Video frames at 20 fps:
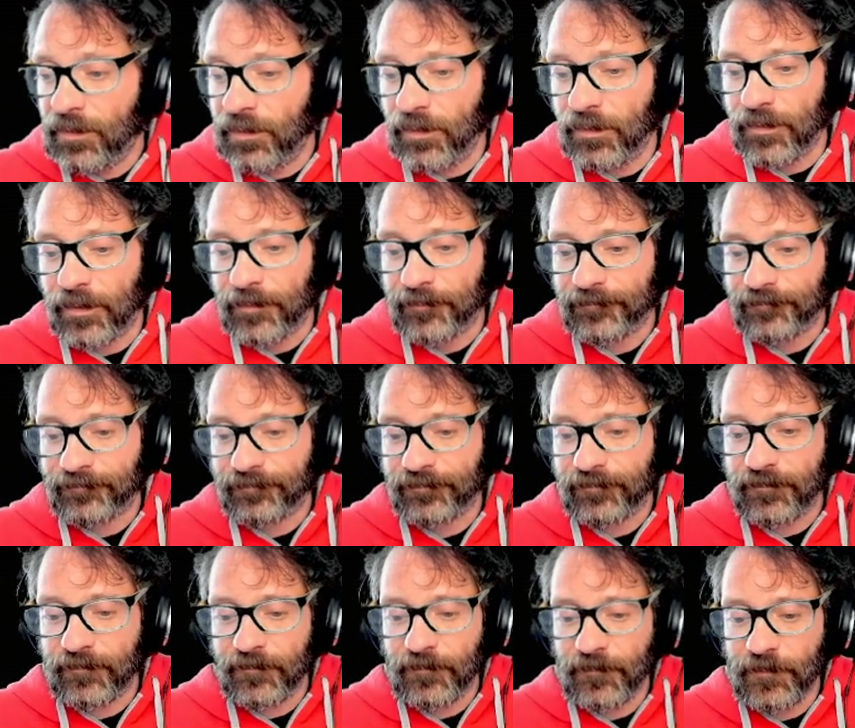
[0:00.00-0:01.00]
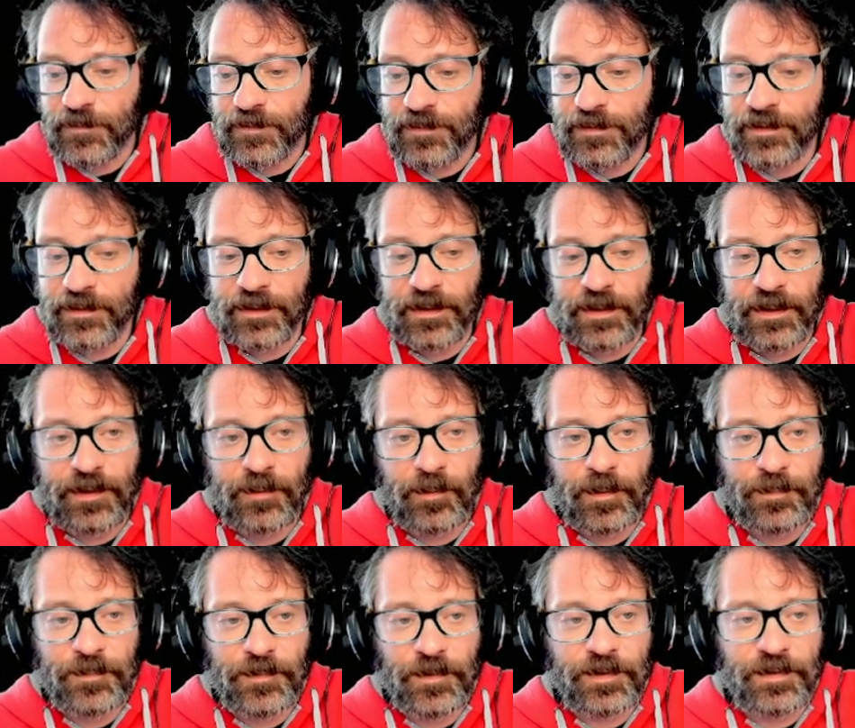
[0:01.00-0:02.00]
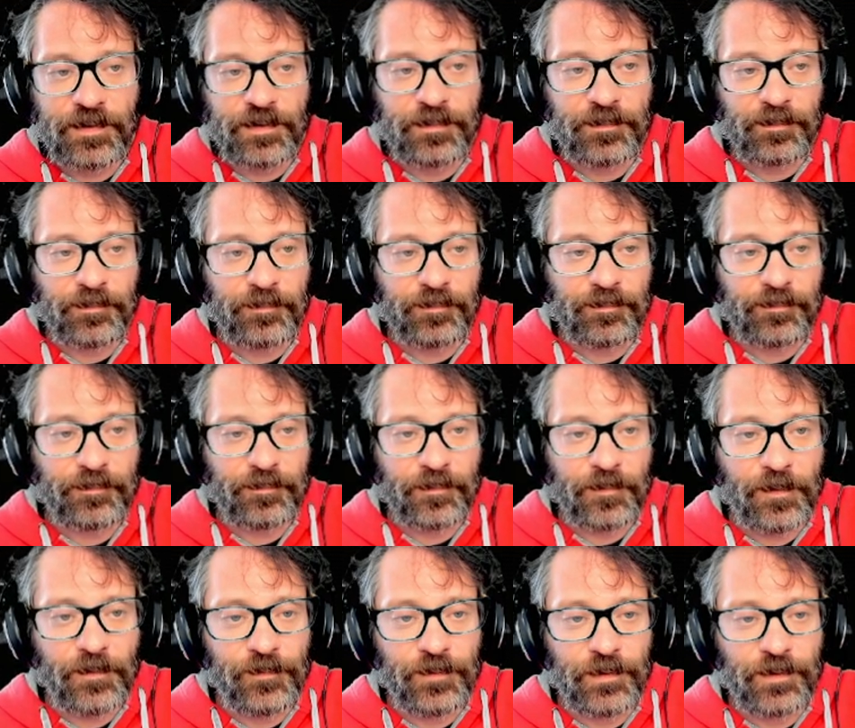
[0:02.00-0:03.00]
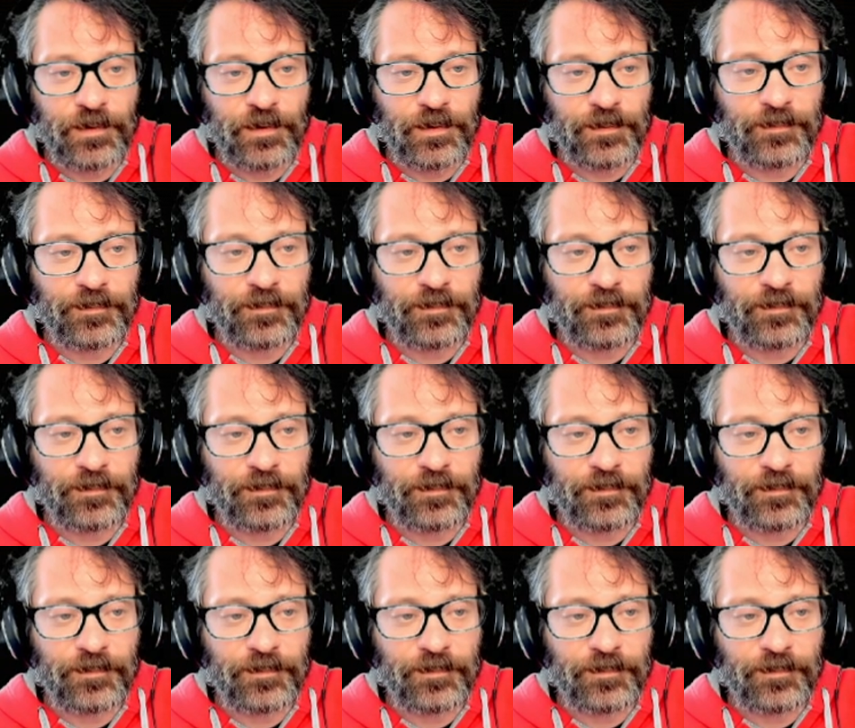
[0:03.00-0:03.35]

All right, I'm just going to equip this. Who have we got?